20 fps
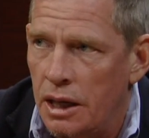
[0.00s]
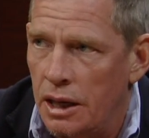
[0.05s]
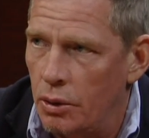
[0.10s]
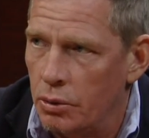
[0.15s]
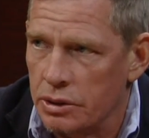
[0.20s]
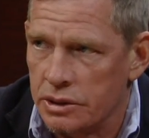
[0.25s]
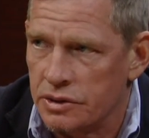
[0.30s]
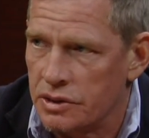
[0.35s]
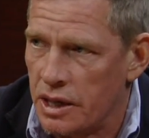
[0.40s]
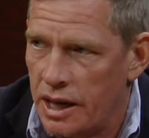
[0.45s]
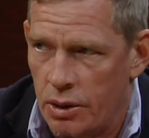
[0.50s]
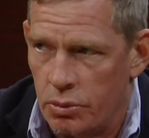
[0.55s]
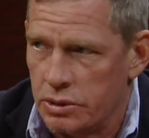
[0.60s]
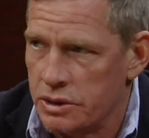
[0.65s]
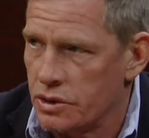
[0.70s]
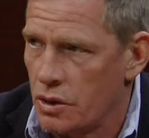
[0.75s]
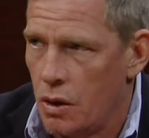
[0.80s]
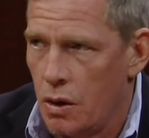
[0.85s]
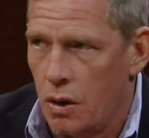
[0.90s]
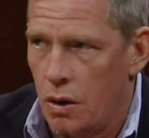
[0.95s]
It
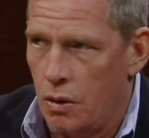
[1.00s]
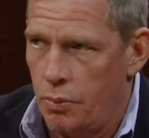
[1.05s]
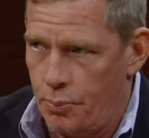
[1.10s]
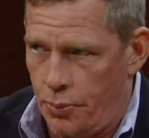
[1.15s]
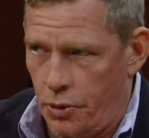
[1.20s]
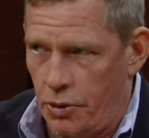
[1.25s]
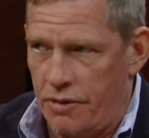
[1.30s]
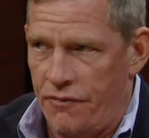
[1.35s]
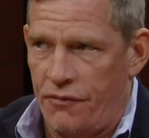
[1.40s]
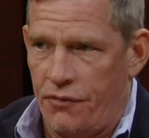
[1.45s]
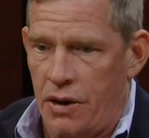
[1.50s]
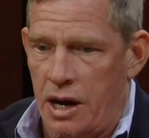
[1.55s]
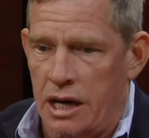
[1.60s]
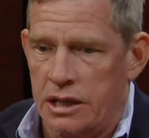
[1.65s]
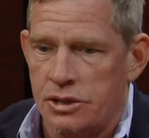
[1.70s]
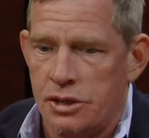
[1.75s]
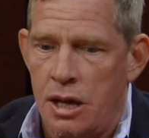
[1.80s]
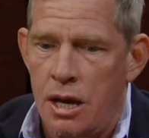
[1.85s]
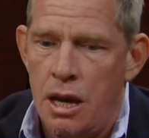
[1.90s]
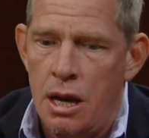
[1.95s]
was all pretty
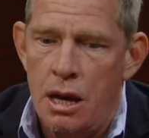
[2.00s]
fresh.